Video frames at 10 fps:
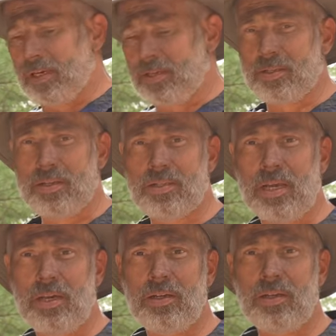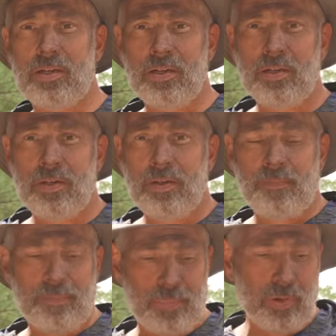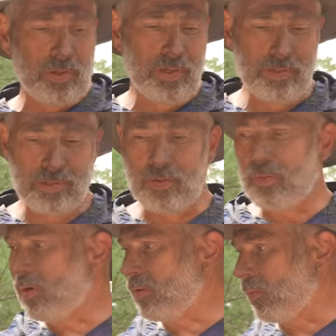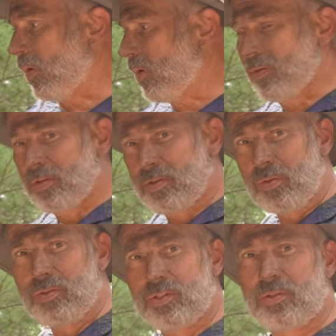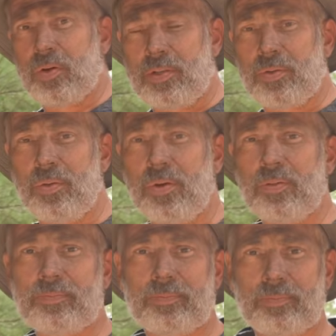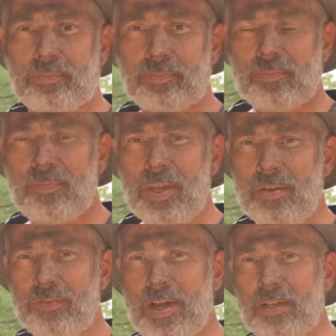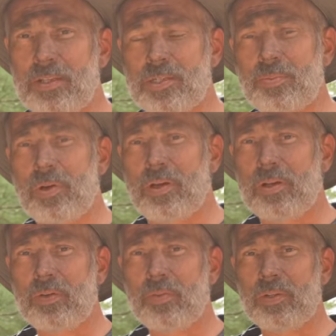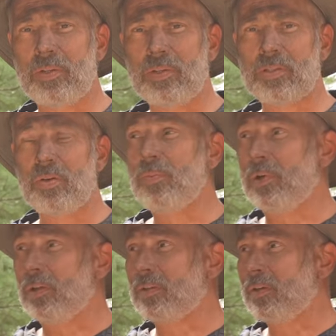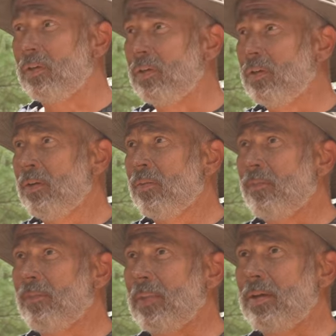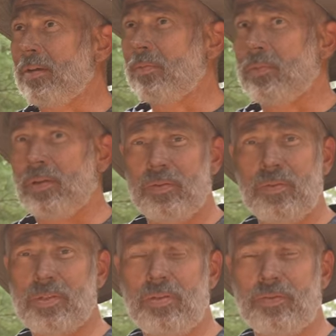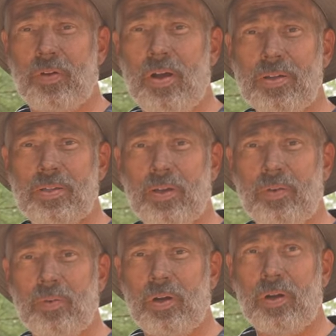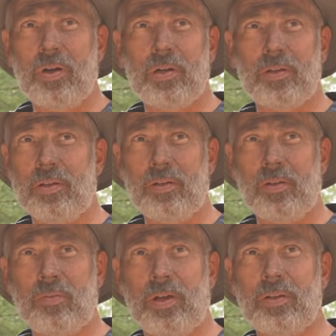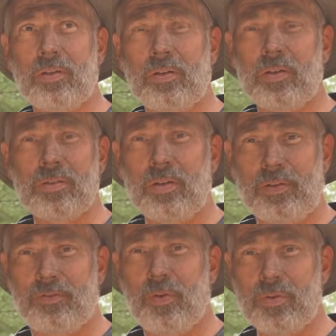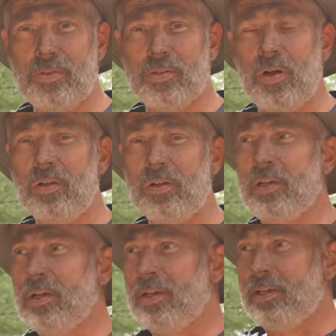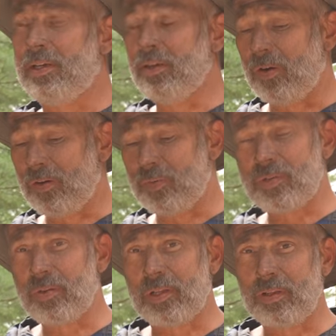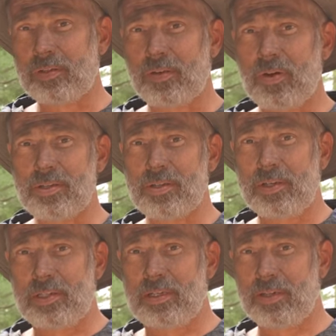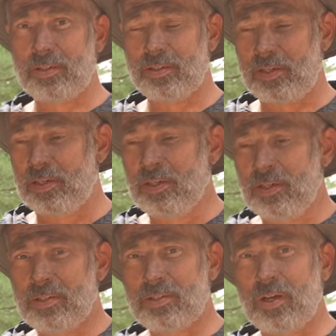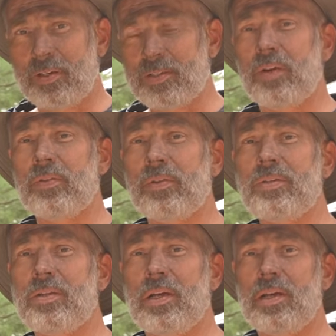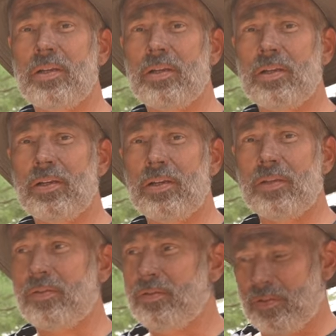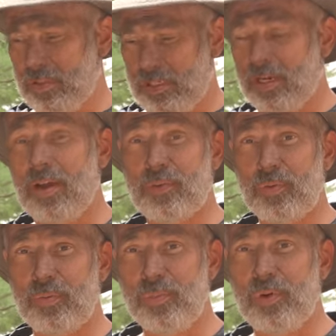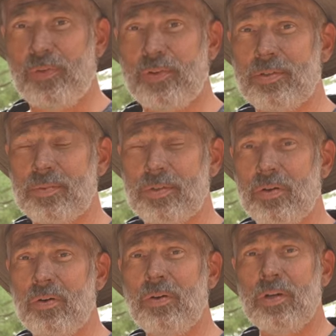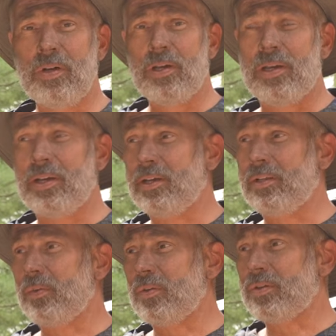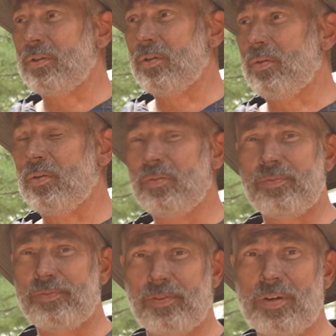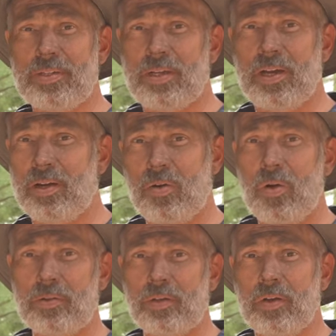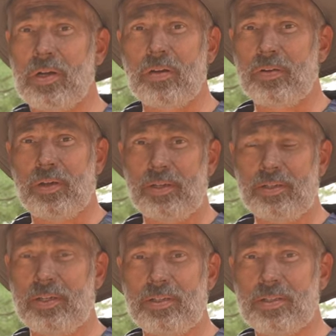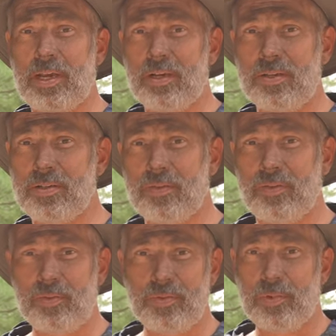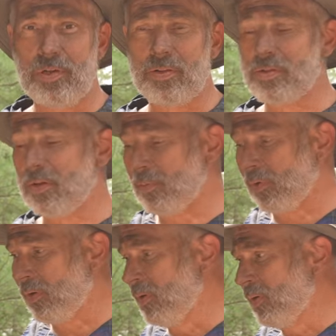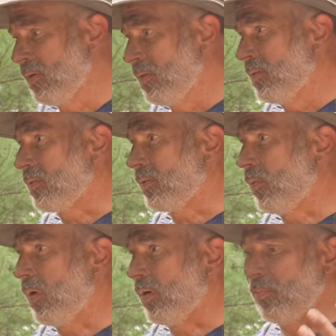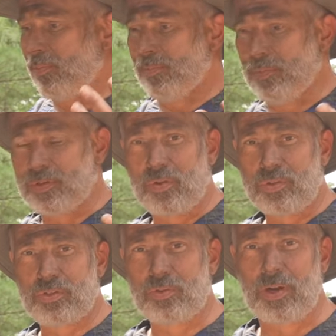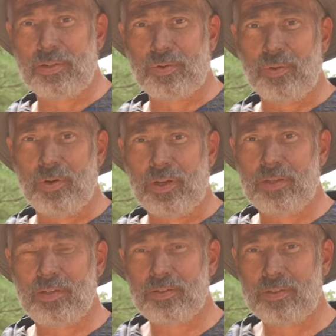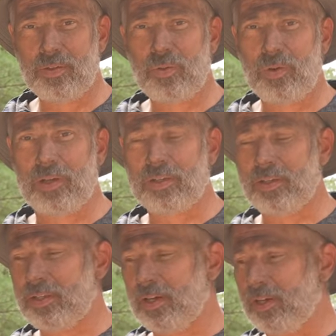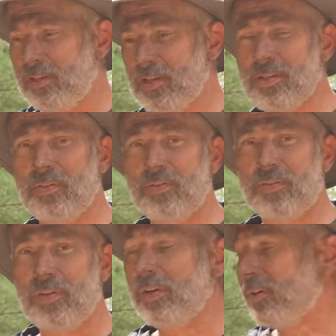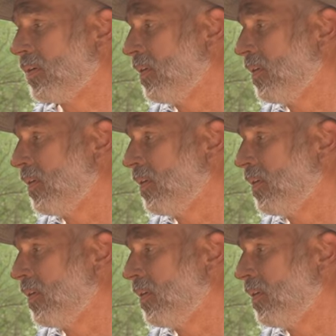because the sand percolates so well, the water just goes straight through it. In fact, this spring when the snow melted, um, there was still frost everywhere in, on regular ground, so like frozen solid here there's only a little crust I actually stuck a shovel into that and like after removing some snow and there was no freezing at all in the ground or I could dig sand as if it was middle of the summer so the water just goes straight through it so quickly that it doesn't even freeze